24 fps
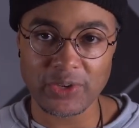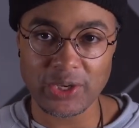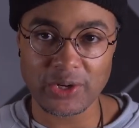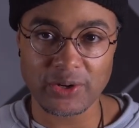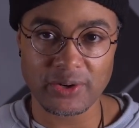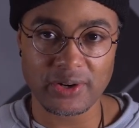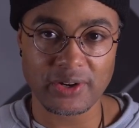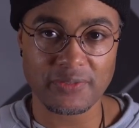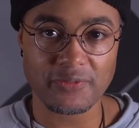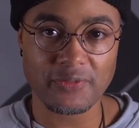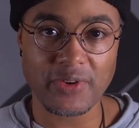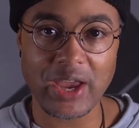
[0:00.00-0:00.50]

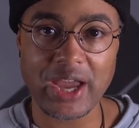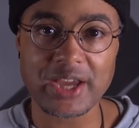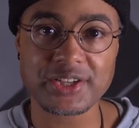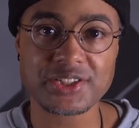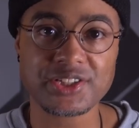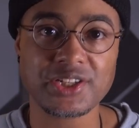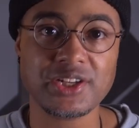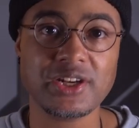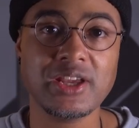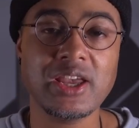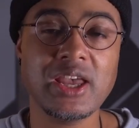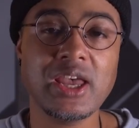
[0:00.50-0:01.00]
figure in
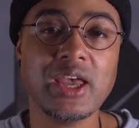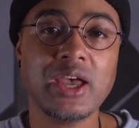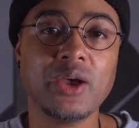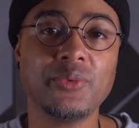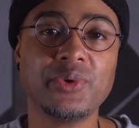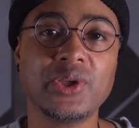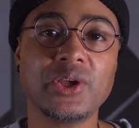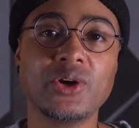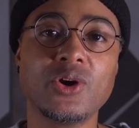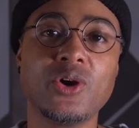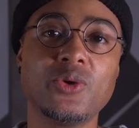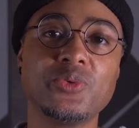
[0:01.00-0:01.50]
fashion.
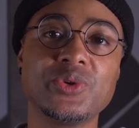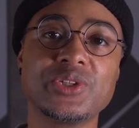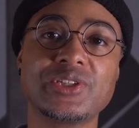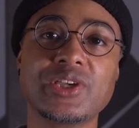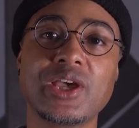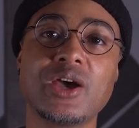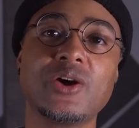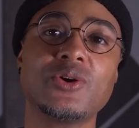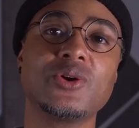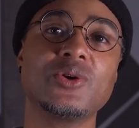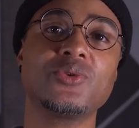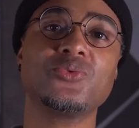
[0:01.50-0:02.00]
We can always
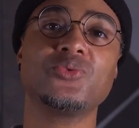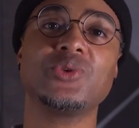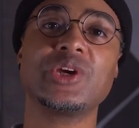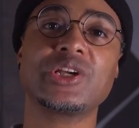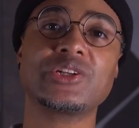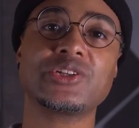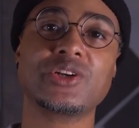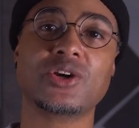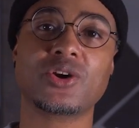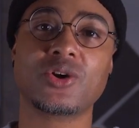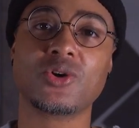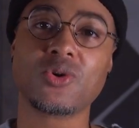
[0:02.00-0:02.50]
count on
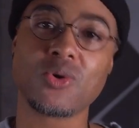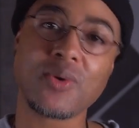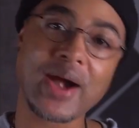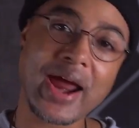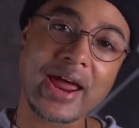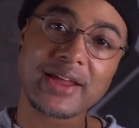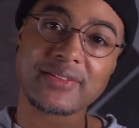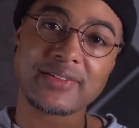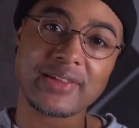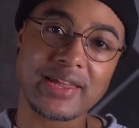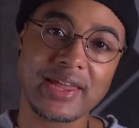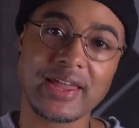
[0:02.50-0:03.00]
Rick to
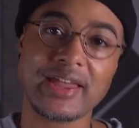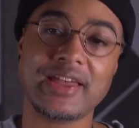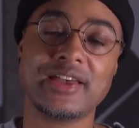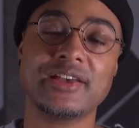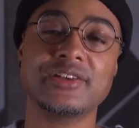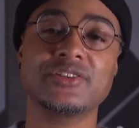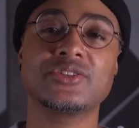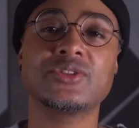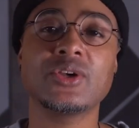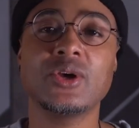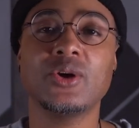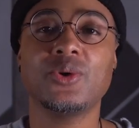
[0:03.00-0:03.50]
crack the
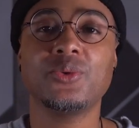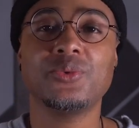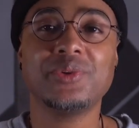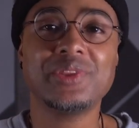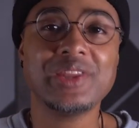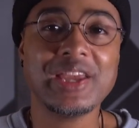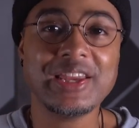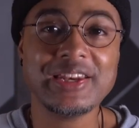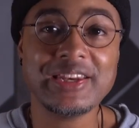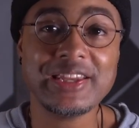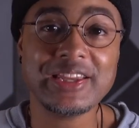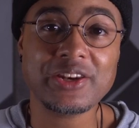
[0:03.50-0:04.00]
eggs when
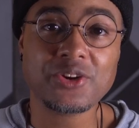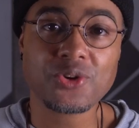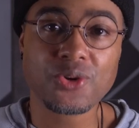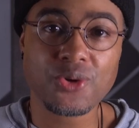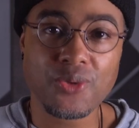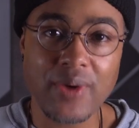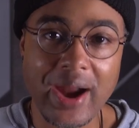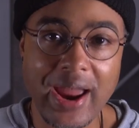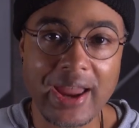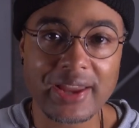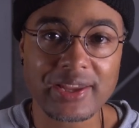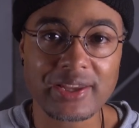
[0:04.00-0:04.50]
they need
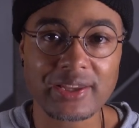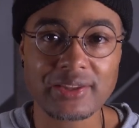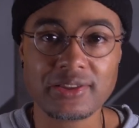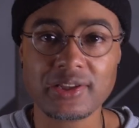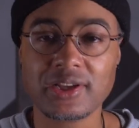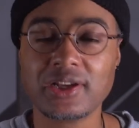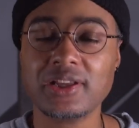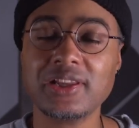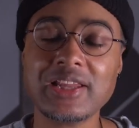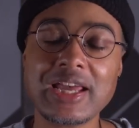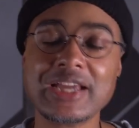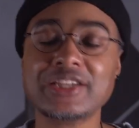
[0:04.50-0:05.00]
cracking.
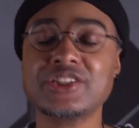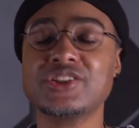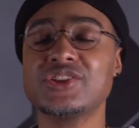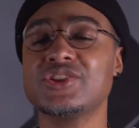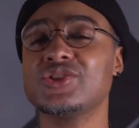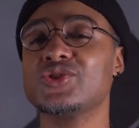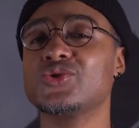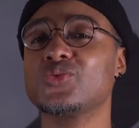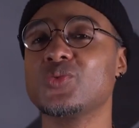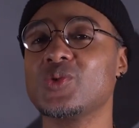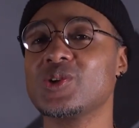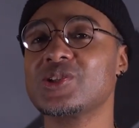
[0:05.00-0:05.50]
The
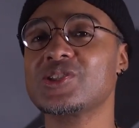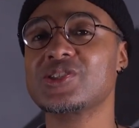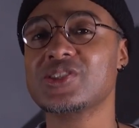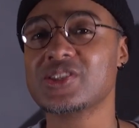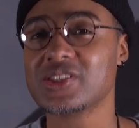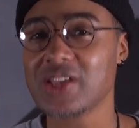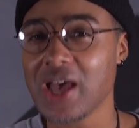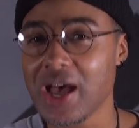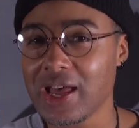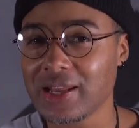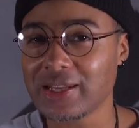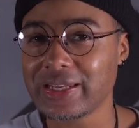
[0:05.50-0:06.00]
collections were
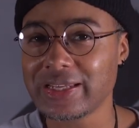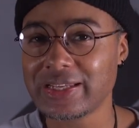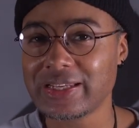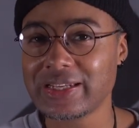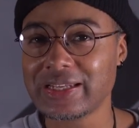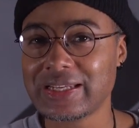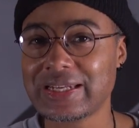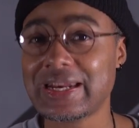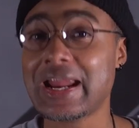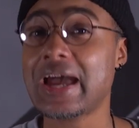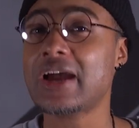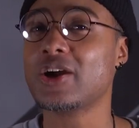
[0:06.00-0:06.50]

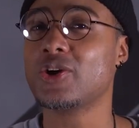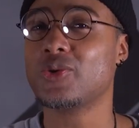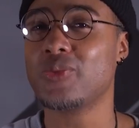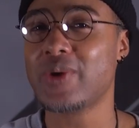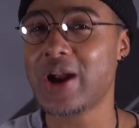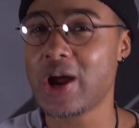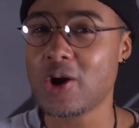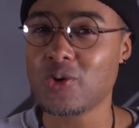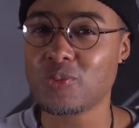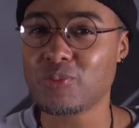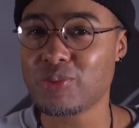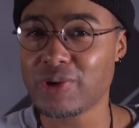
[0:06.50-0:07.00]
solid, not
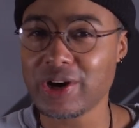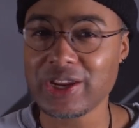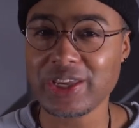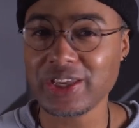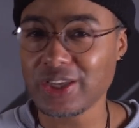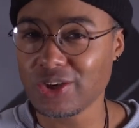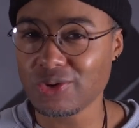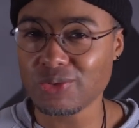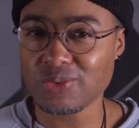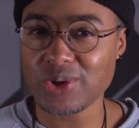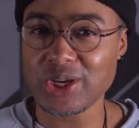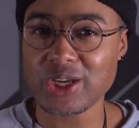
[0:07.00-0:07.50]

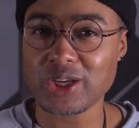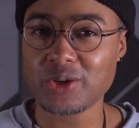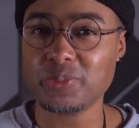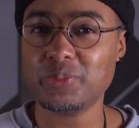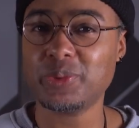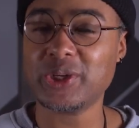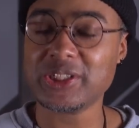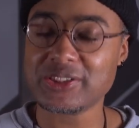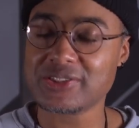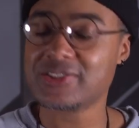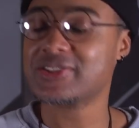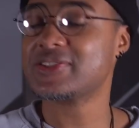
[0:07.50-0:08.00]
groundbreaking Rick,
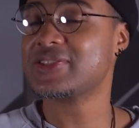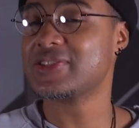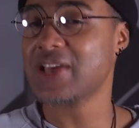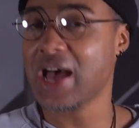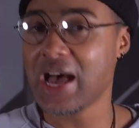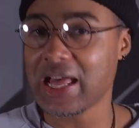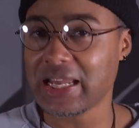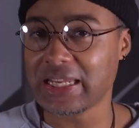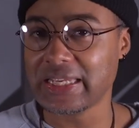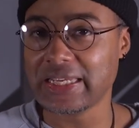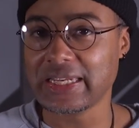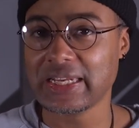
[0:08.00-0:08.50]
but
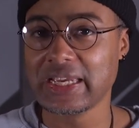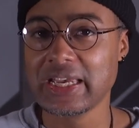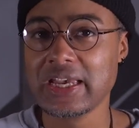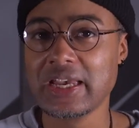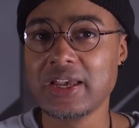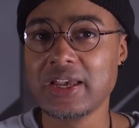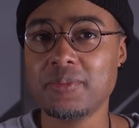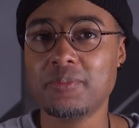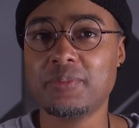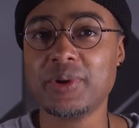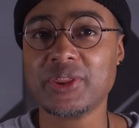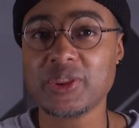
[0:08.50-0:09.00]
solid.
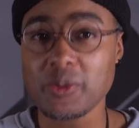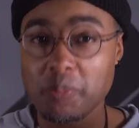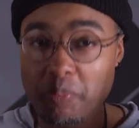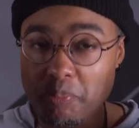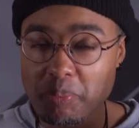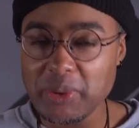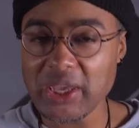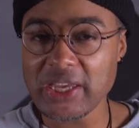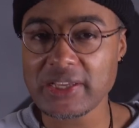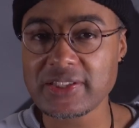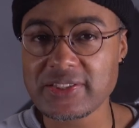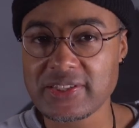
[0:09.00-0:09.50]
But the
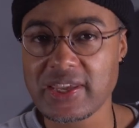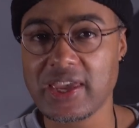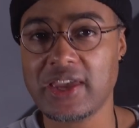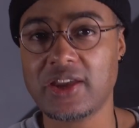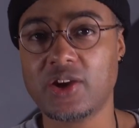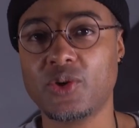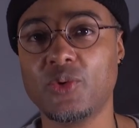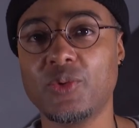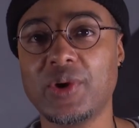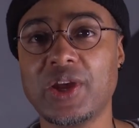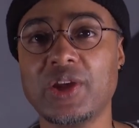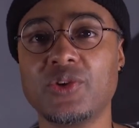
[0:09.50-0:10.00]
big
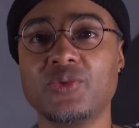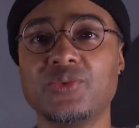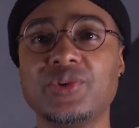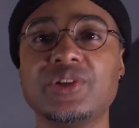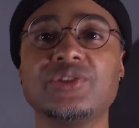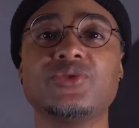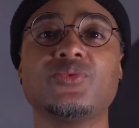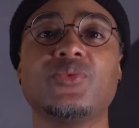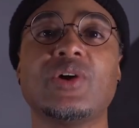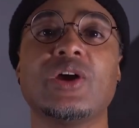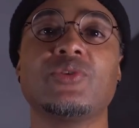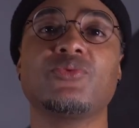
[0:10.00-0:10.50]
takeaway and
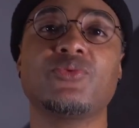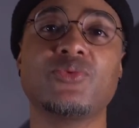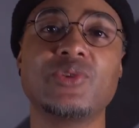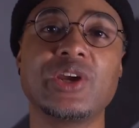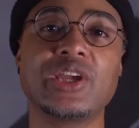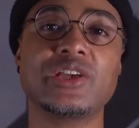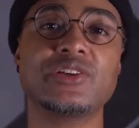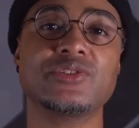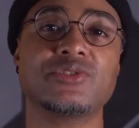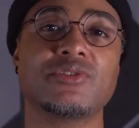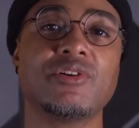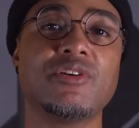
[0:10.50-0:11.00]
reason why
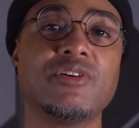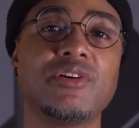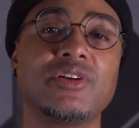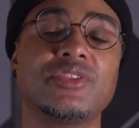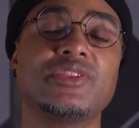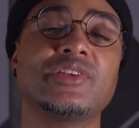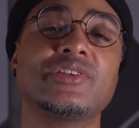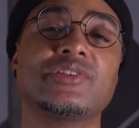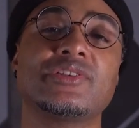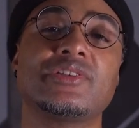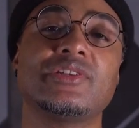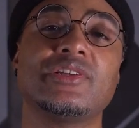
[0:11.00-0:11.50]
Rick is
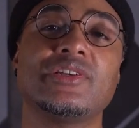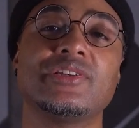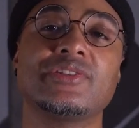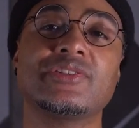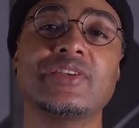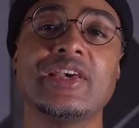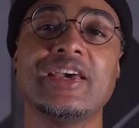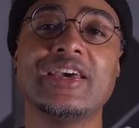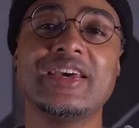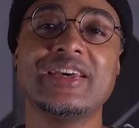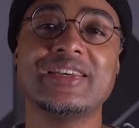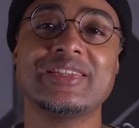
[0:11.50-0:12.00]
on this
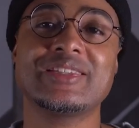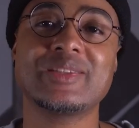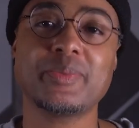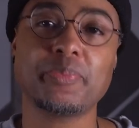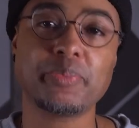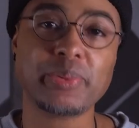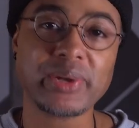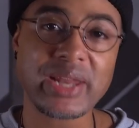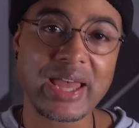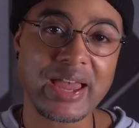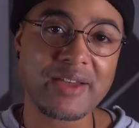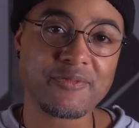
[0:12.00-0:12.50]
list is the
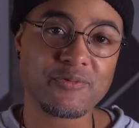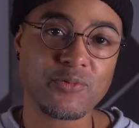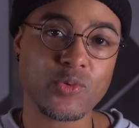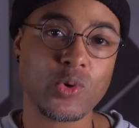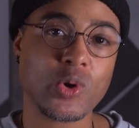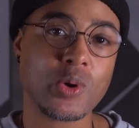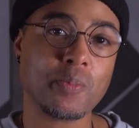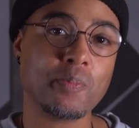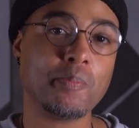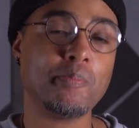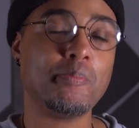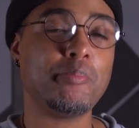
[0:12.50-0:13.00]

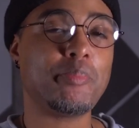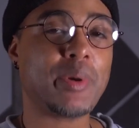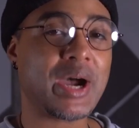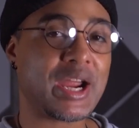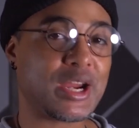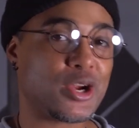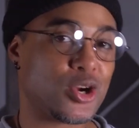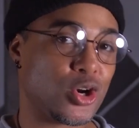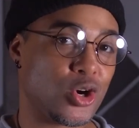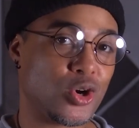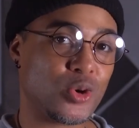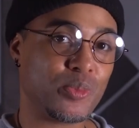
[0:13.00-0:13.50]
platform
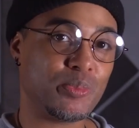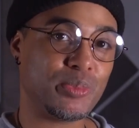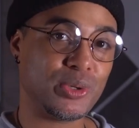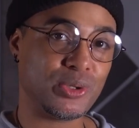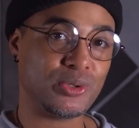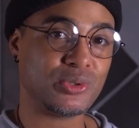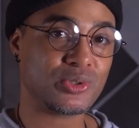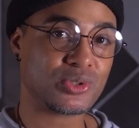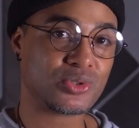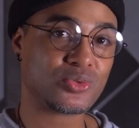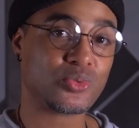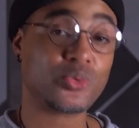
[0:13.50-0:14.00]
biker
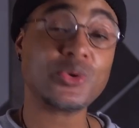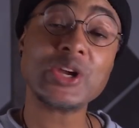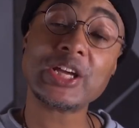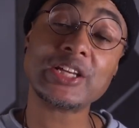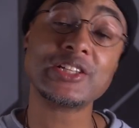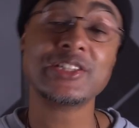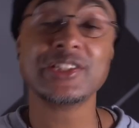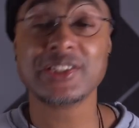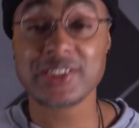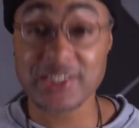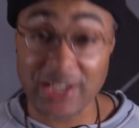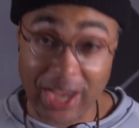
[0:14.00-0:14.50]
boots.
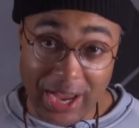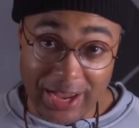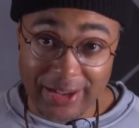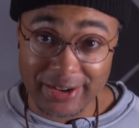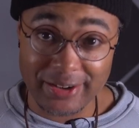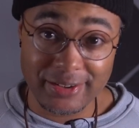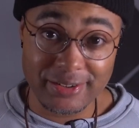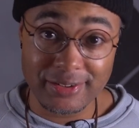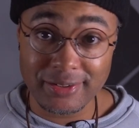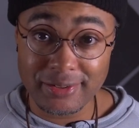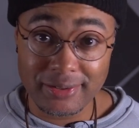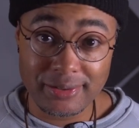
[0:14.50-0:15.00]
Rick
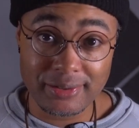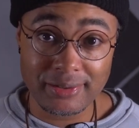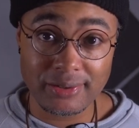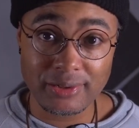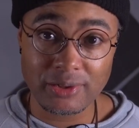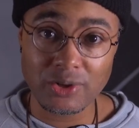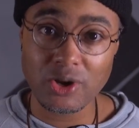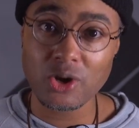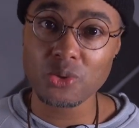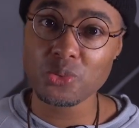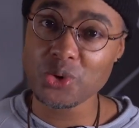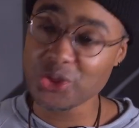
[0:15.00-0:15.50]
decided,
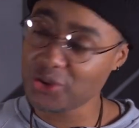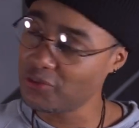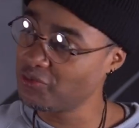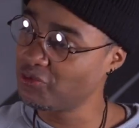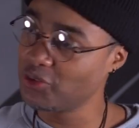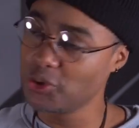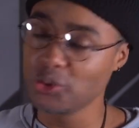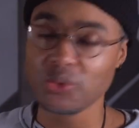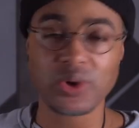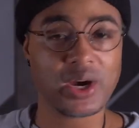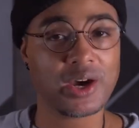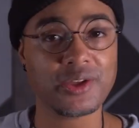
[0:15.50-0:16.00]
along with a
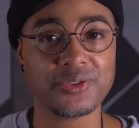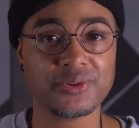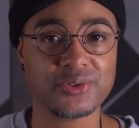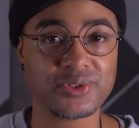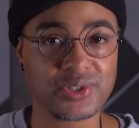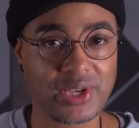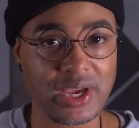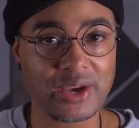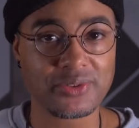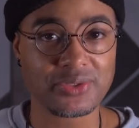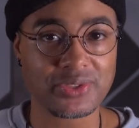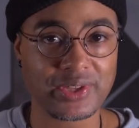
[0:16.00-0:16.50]
few
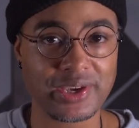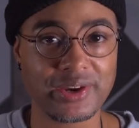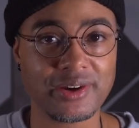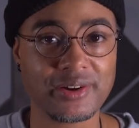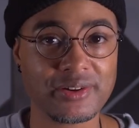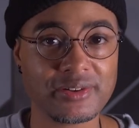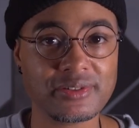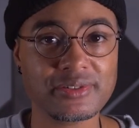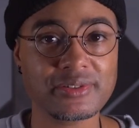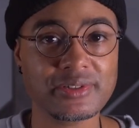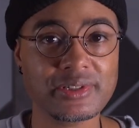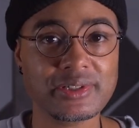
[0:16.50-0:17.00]
others out
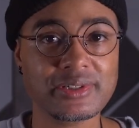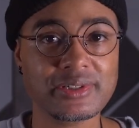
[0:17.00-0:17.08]
there,